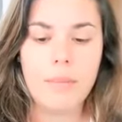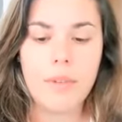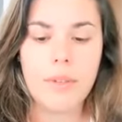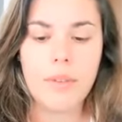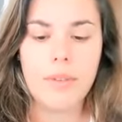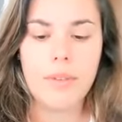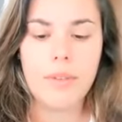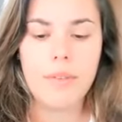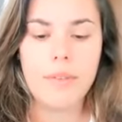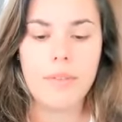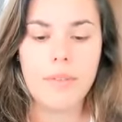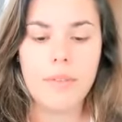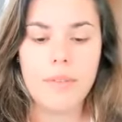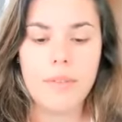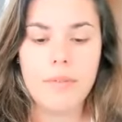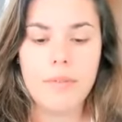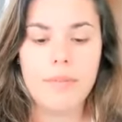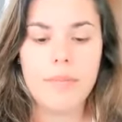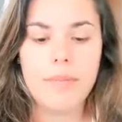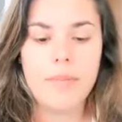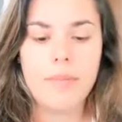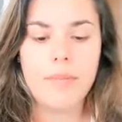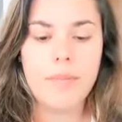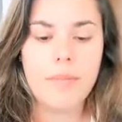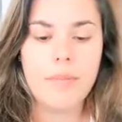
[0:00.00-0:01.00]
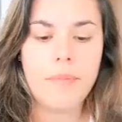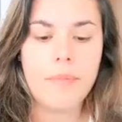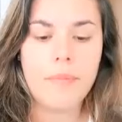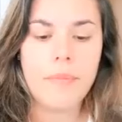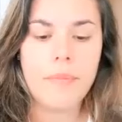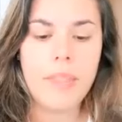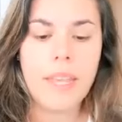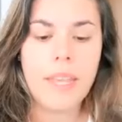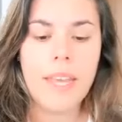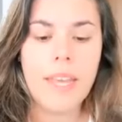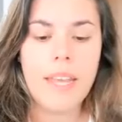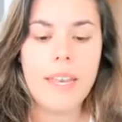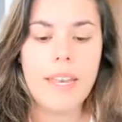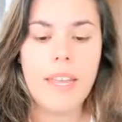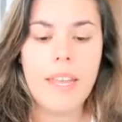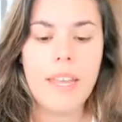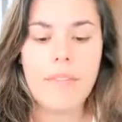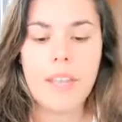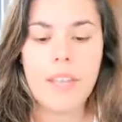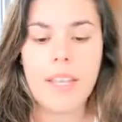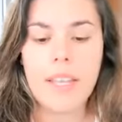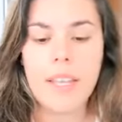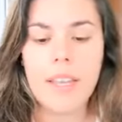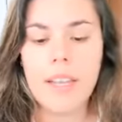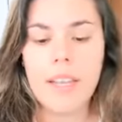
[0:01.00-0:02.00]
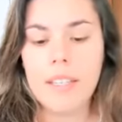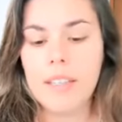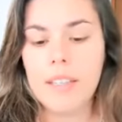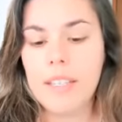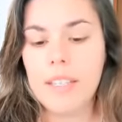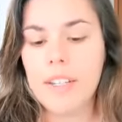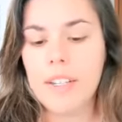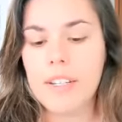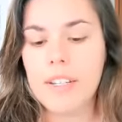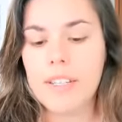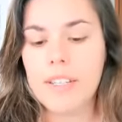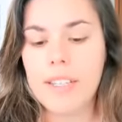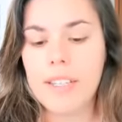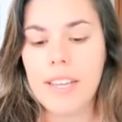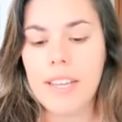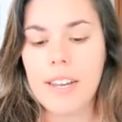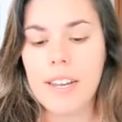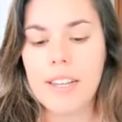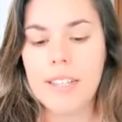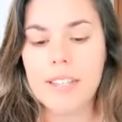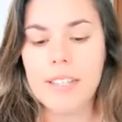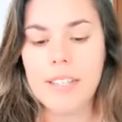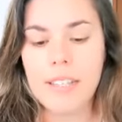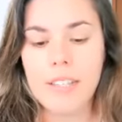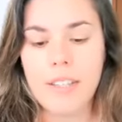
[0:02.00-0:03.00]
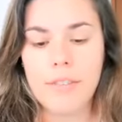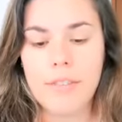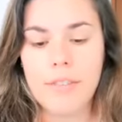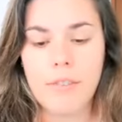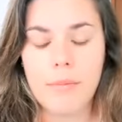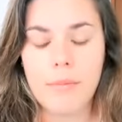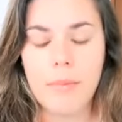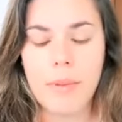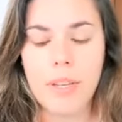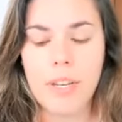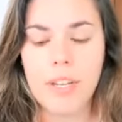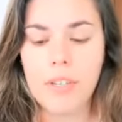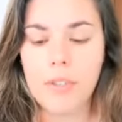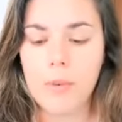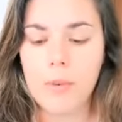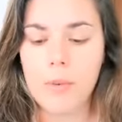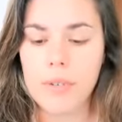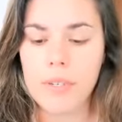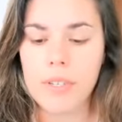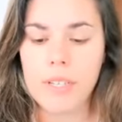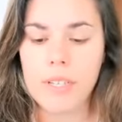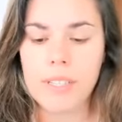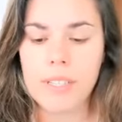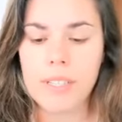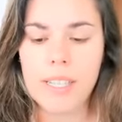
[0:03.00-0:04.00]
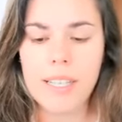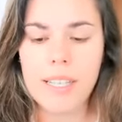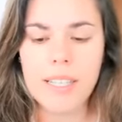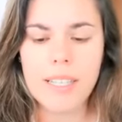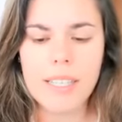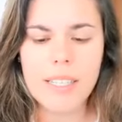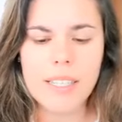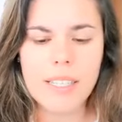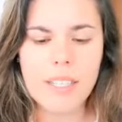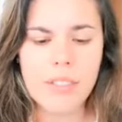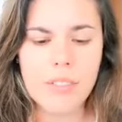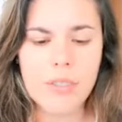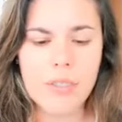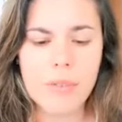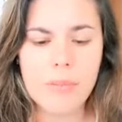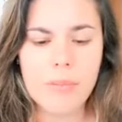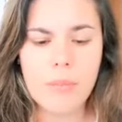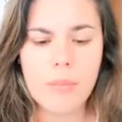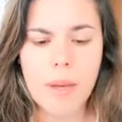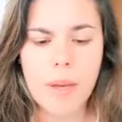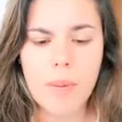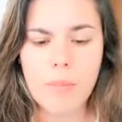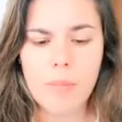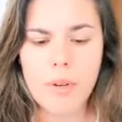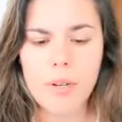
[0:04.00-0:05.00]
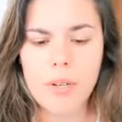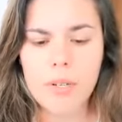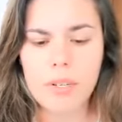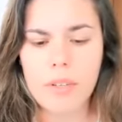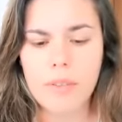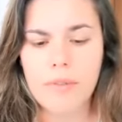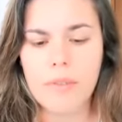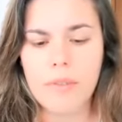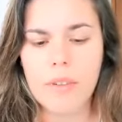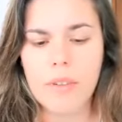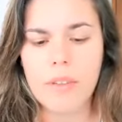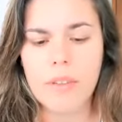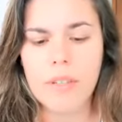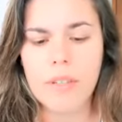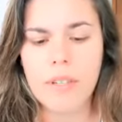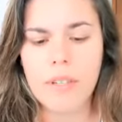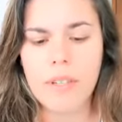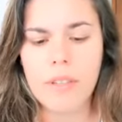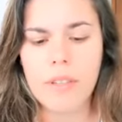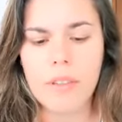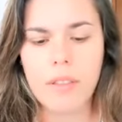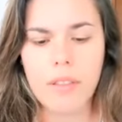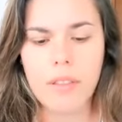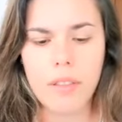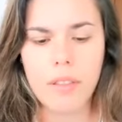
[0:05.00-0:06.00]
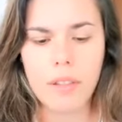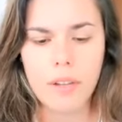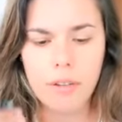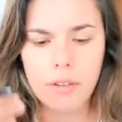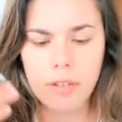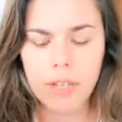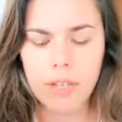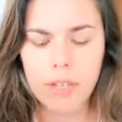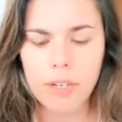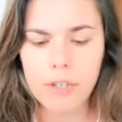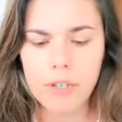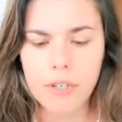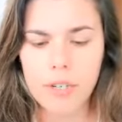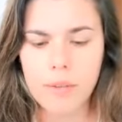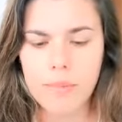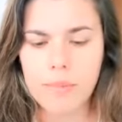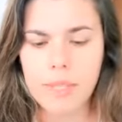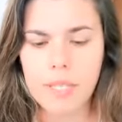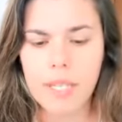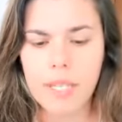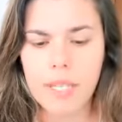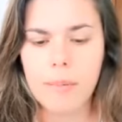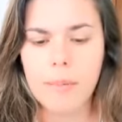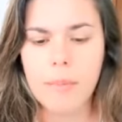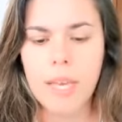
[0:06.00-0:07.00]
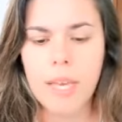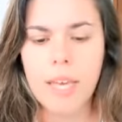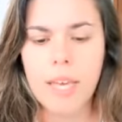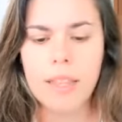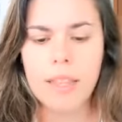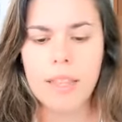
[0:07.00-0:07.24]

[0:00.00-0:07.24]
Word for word: Beautiful. Navigating leaders get ideas from many sources. They listen to members of the, their leadership team